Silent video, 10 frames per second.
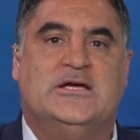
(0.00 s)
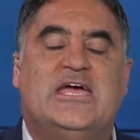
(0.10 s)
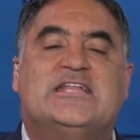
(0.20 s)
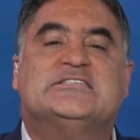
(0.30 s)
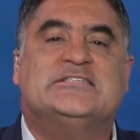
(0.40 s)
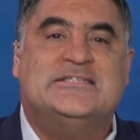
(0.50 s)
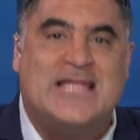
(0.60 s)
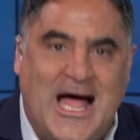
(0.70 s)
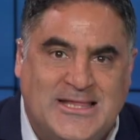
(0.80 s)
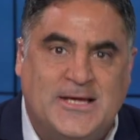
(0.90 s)
It is
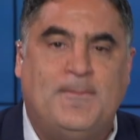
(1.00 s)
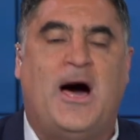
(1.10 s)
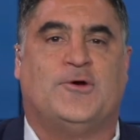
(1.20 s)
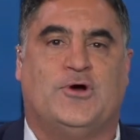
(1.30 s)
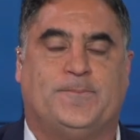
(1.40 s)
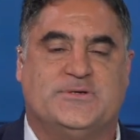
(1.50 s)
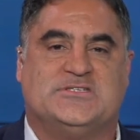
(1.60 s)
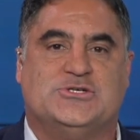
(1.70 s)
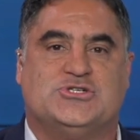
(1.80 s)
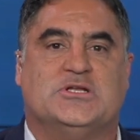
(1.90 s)
not the moderate
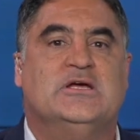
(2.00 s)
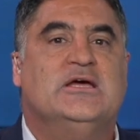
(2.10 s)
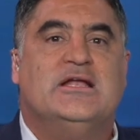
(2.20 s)
position,